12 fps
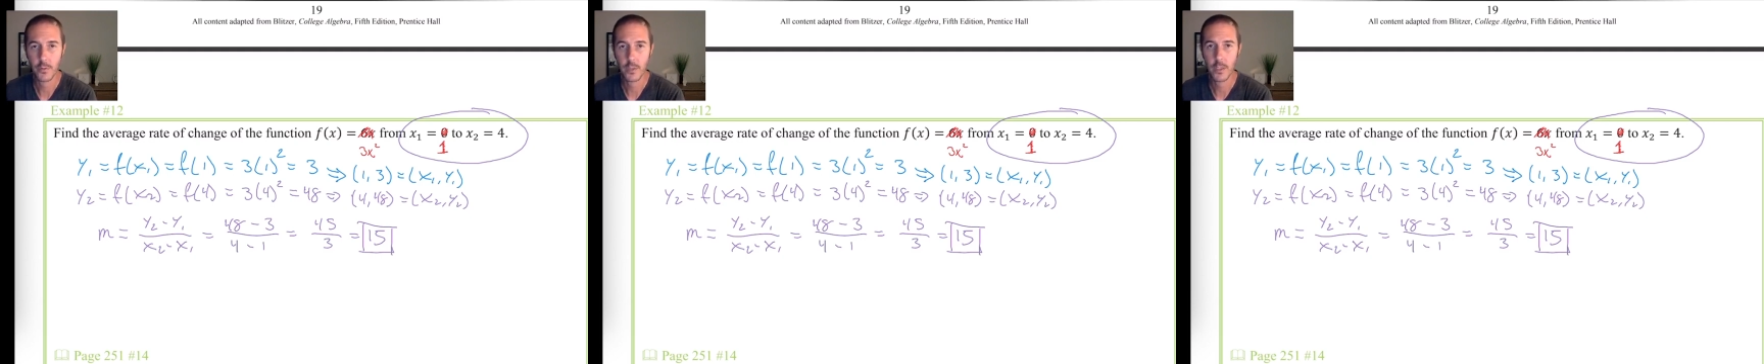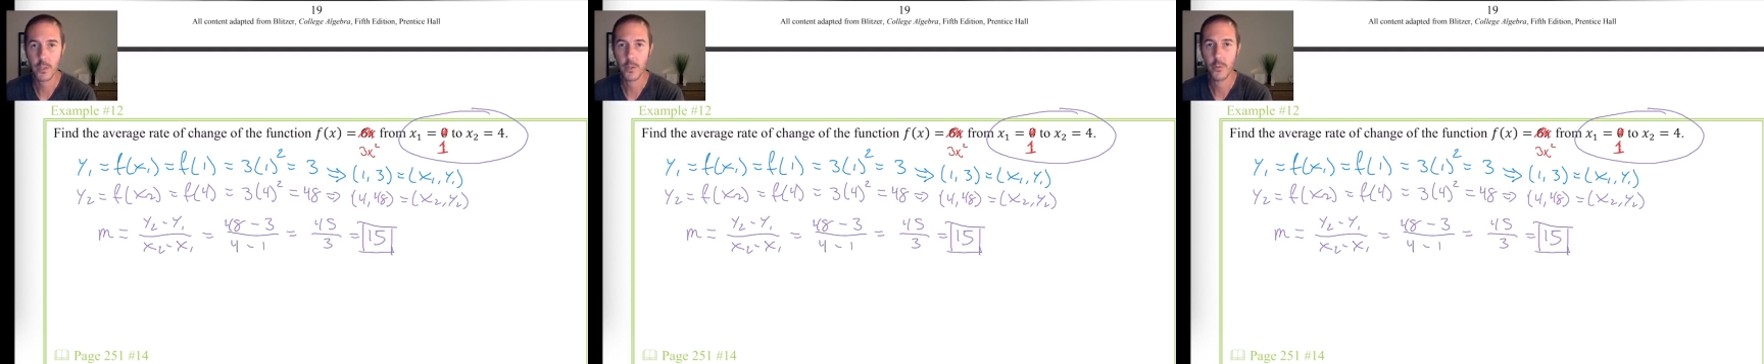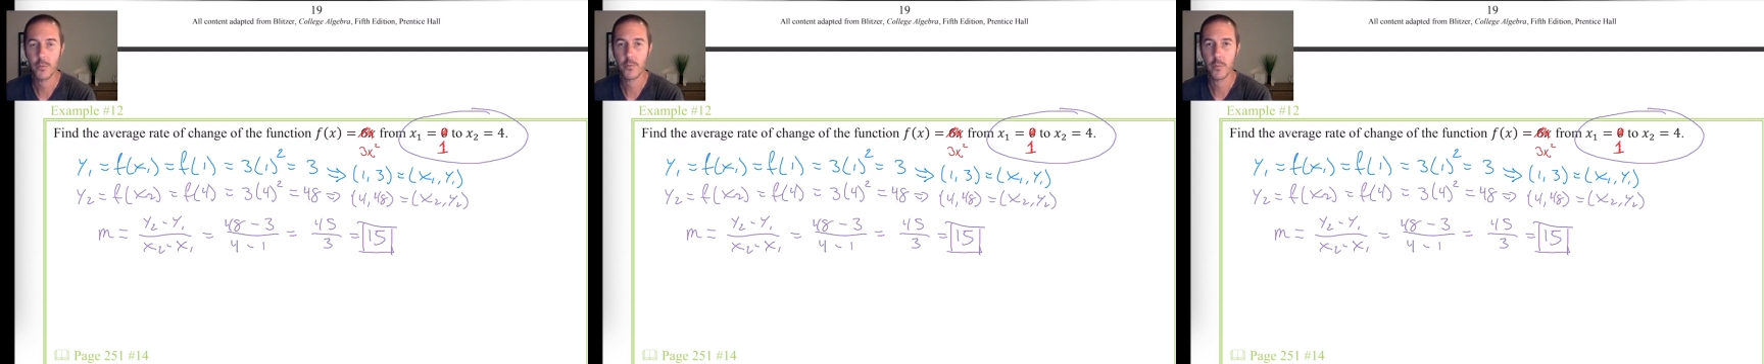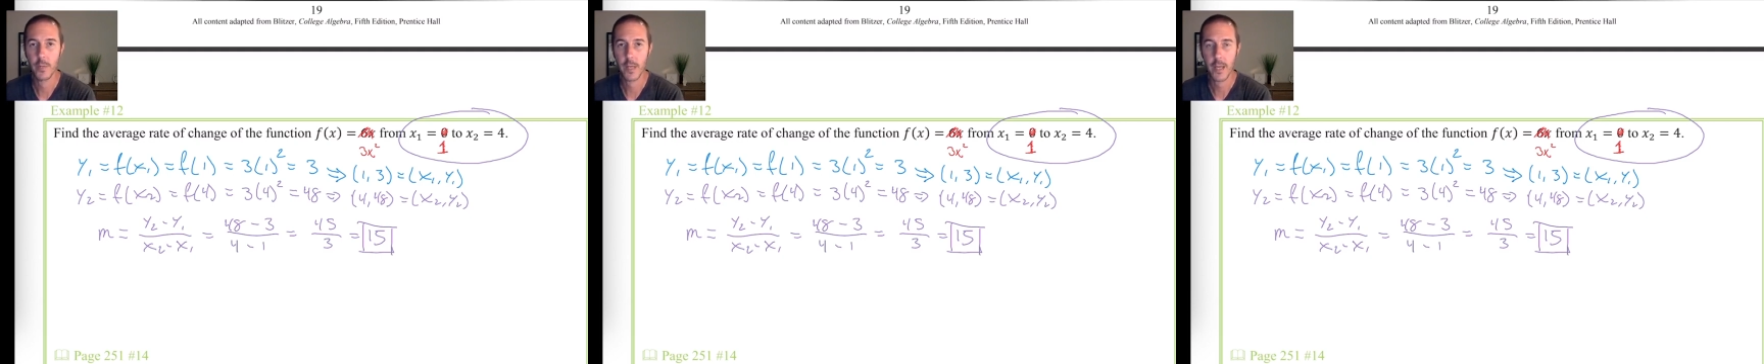that goes
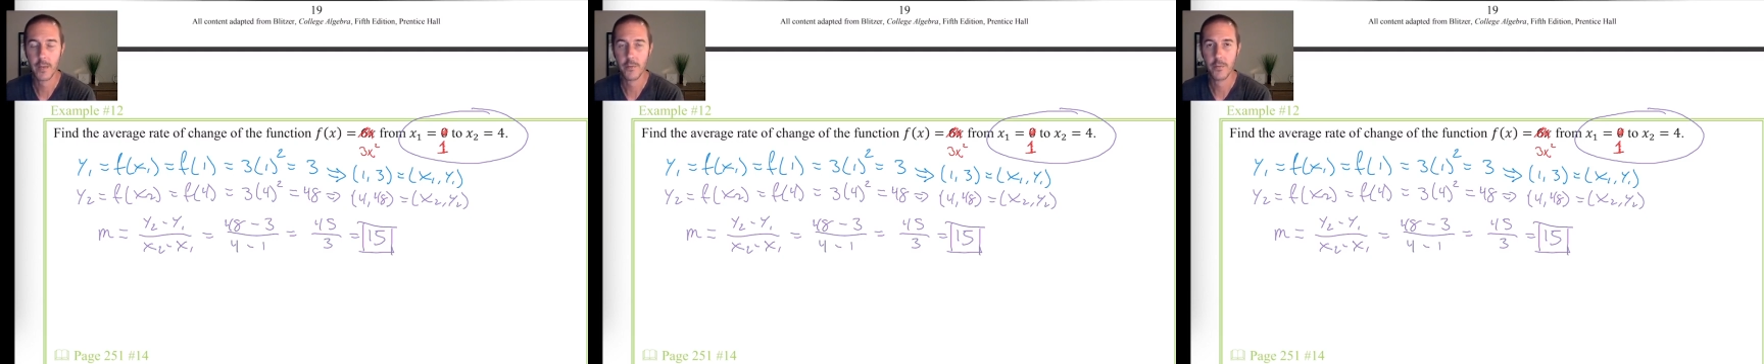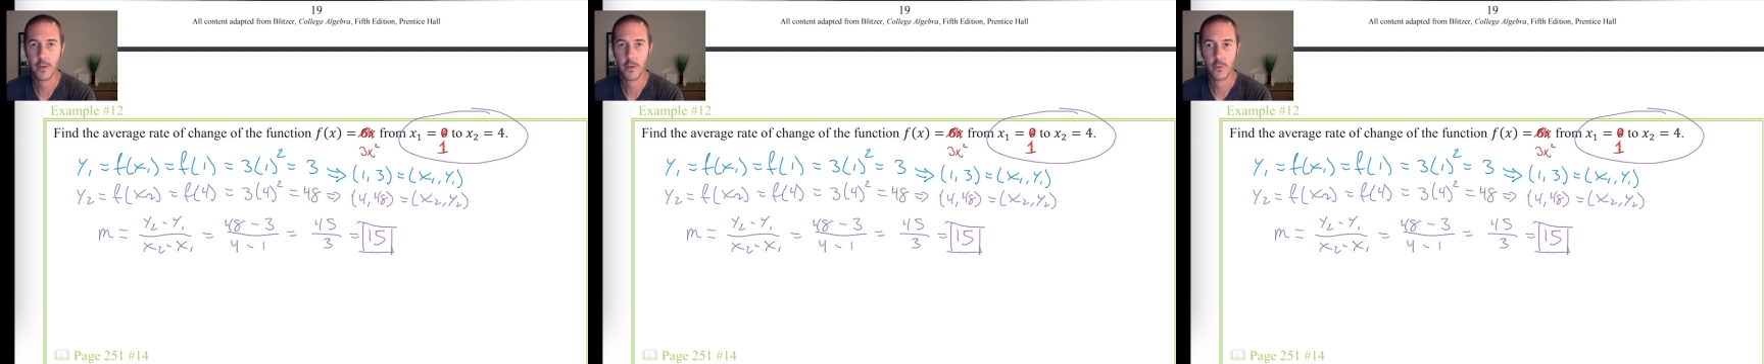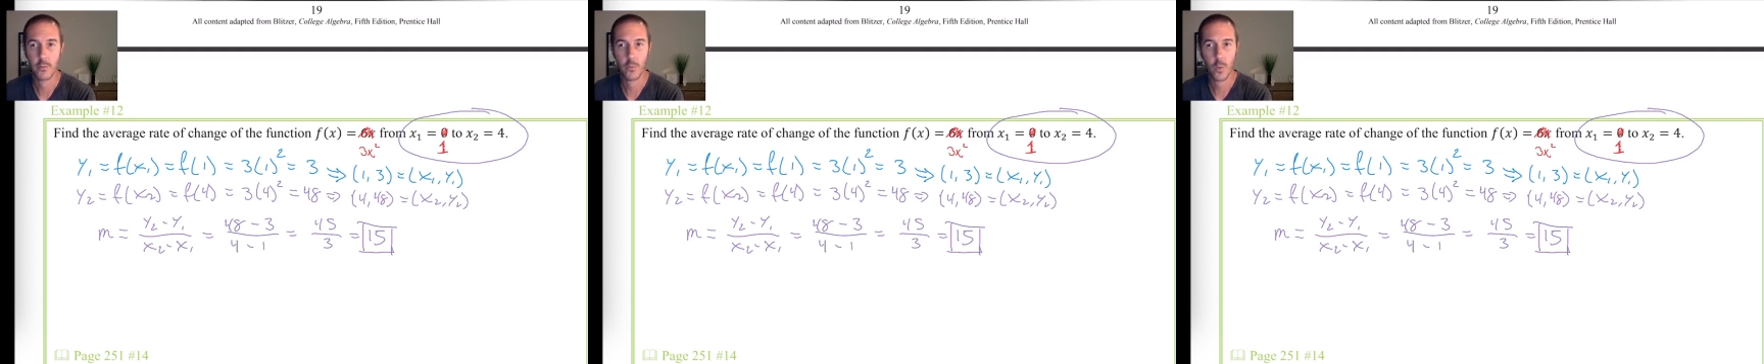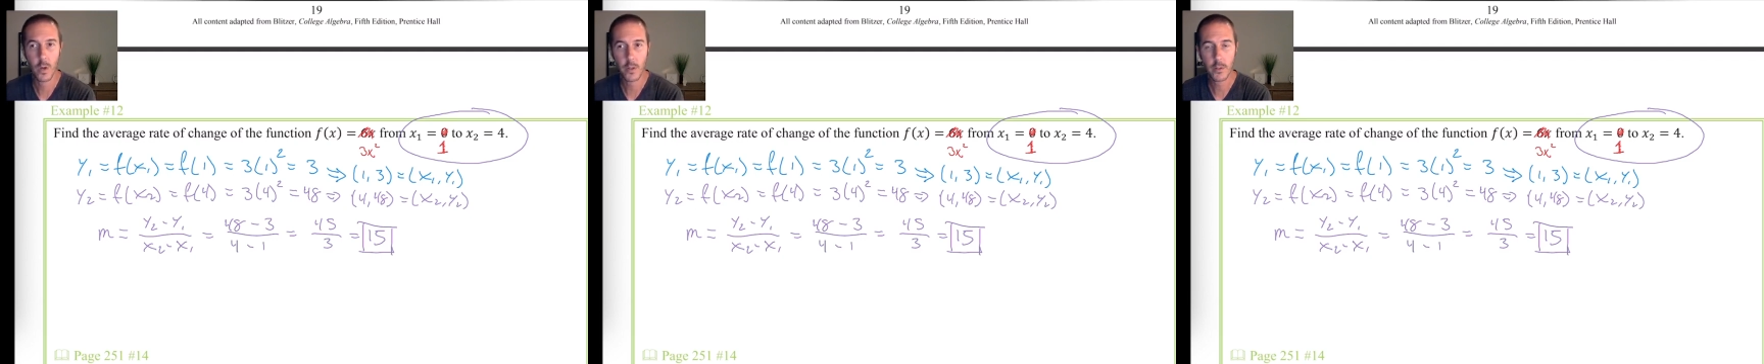from an x value of
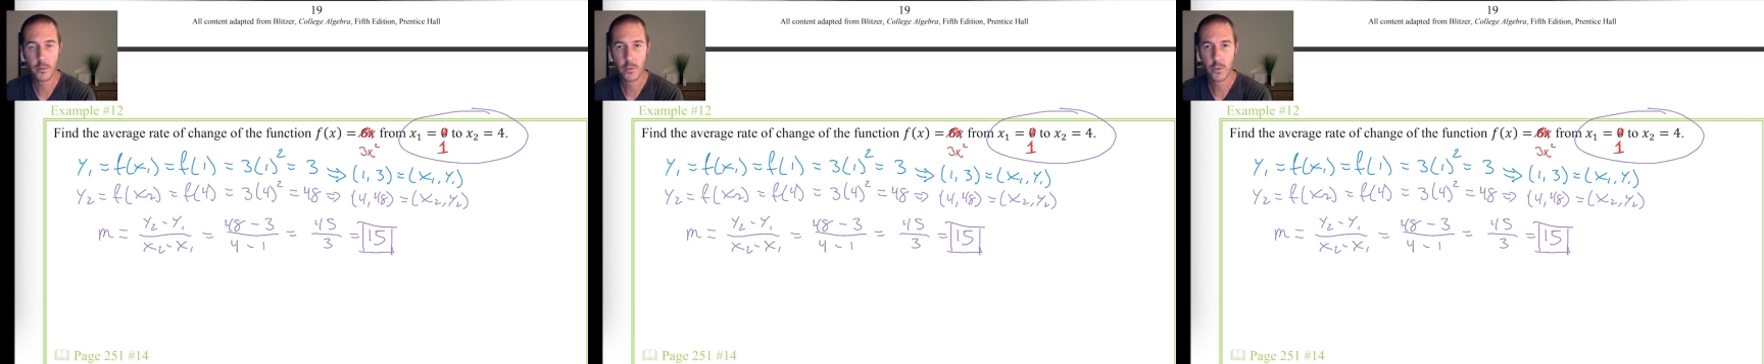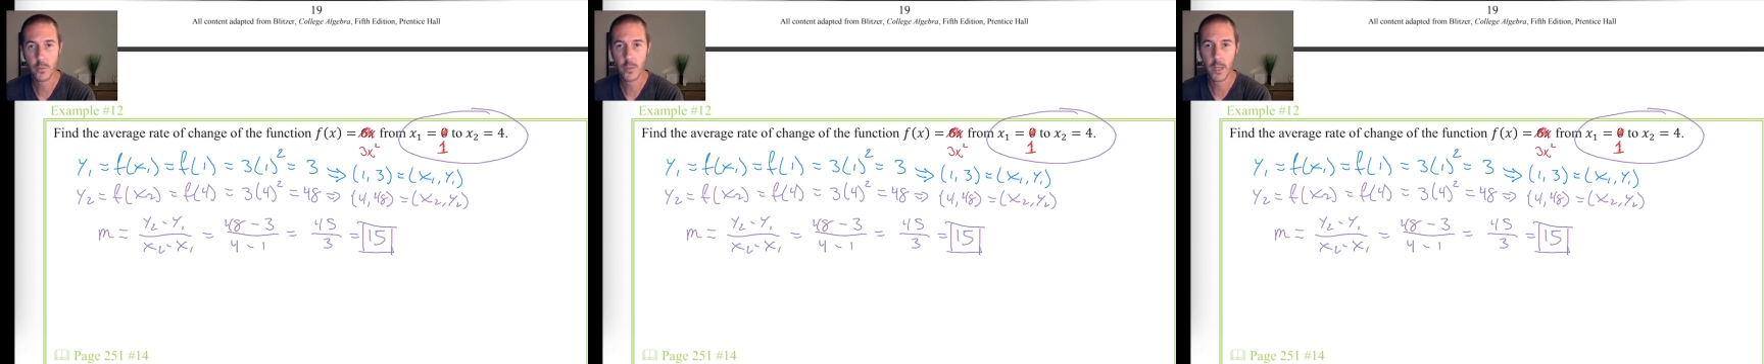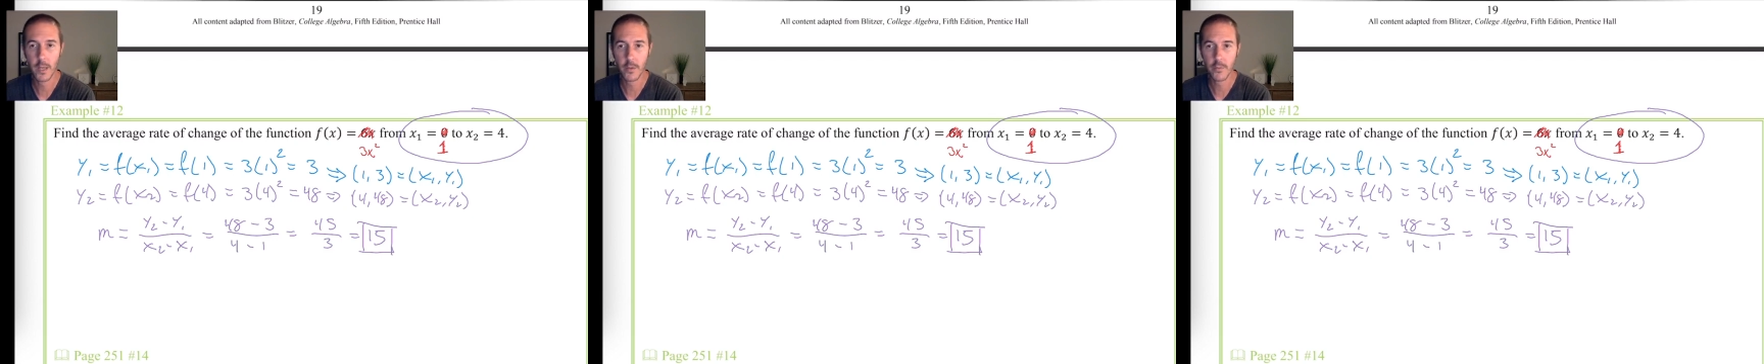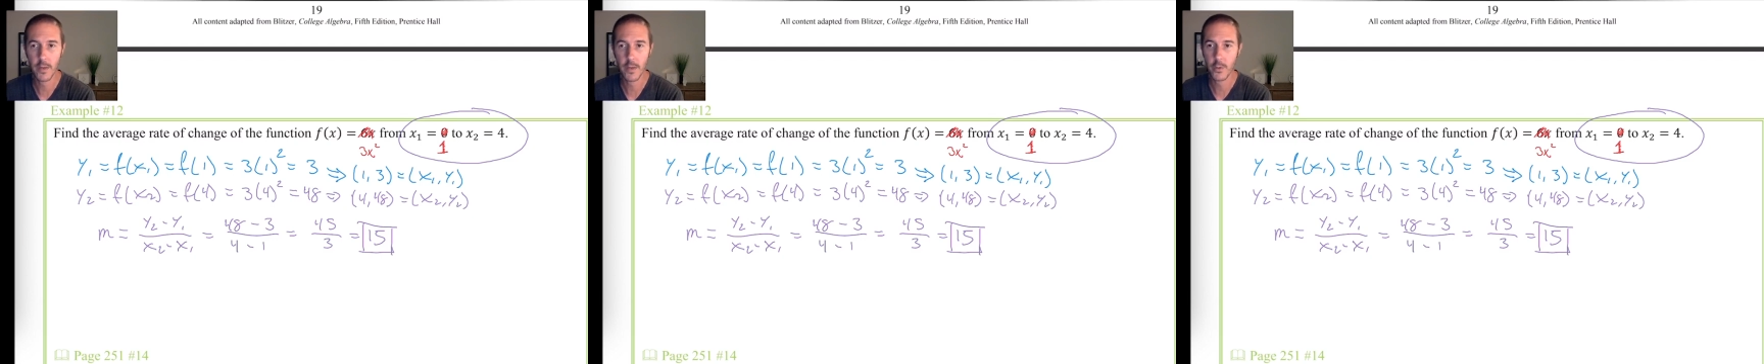1 to an x
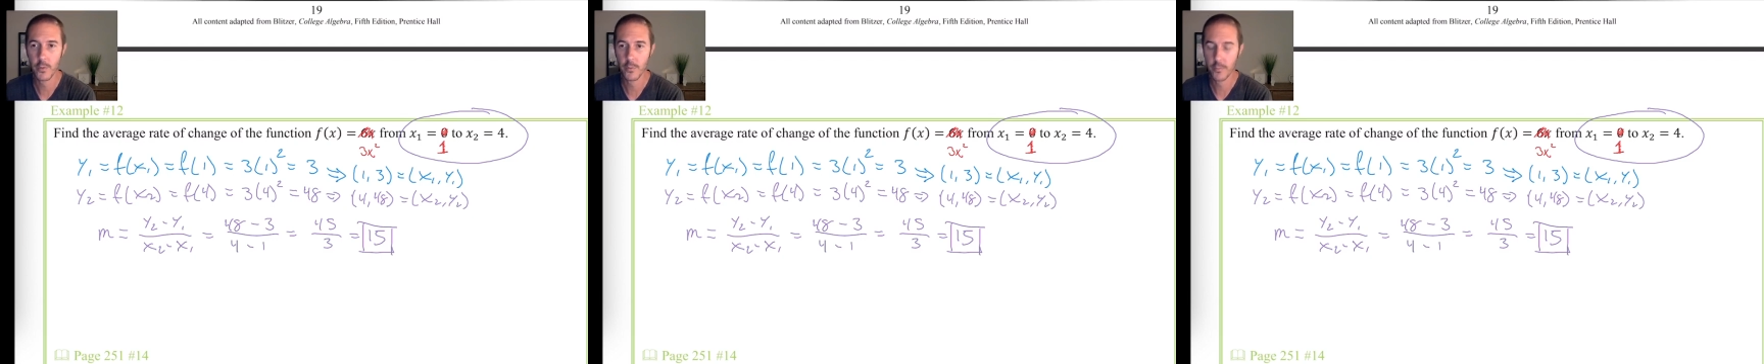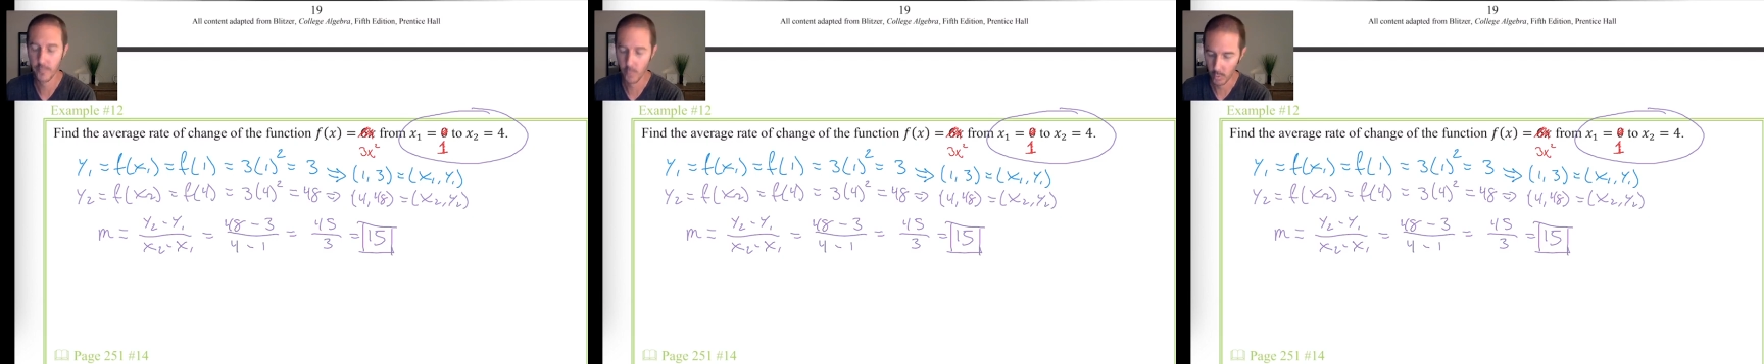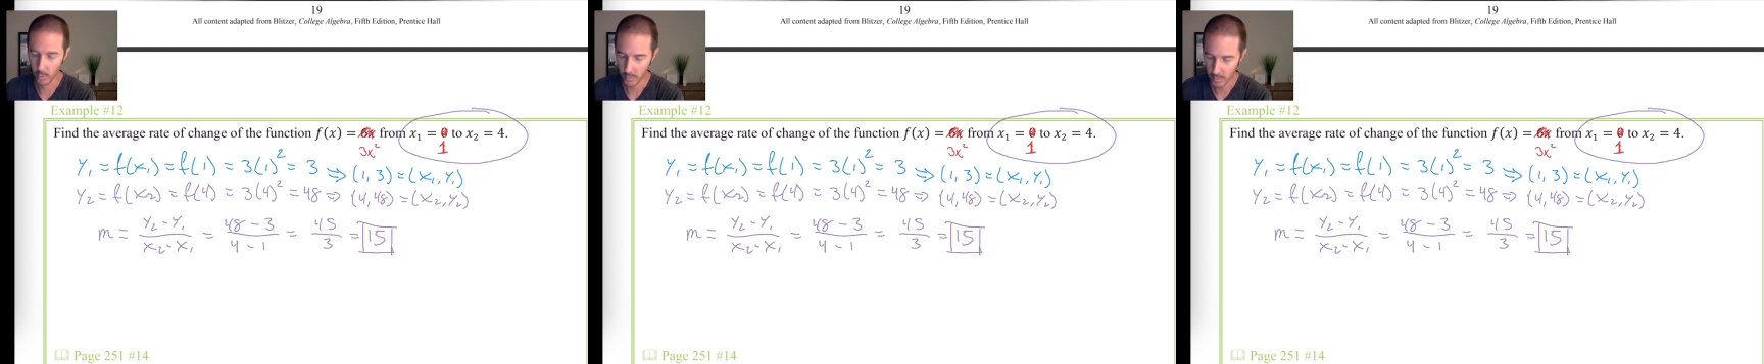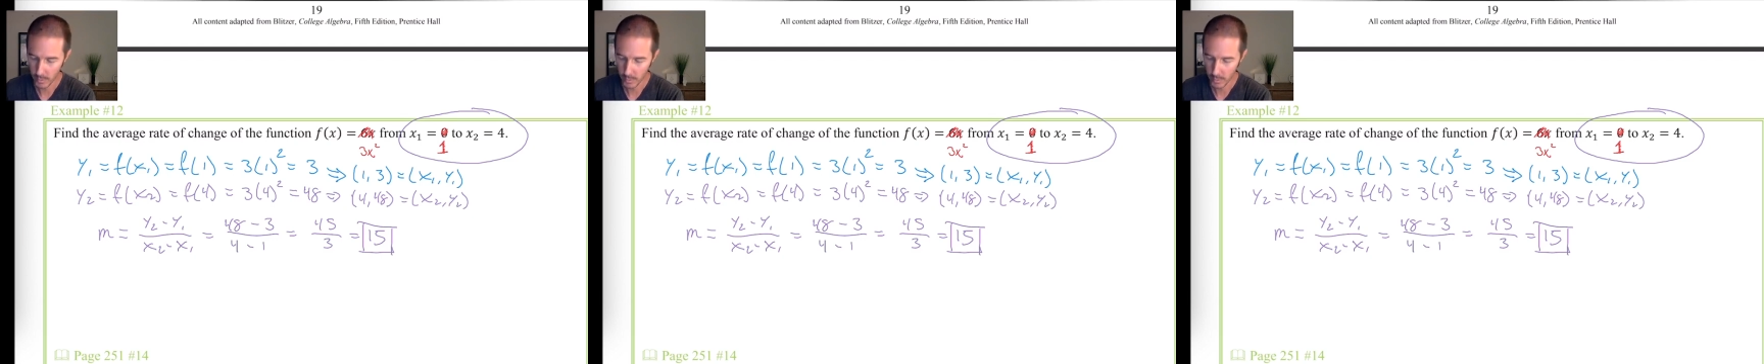value of 4.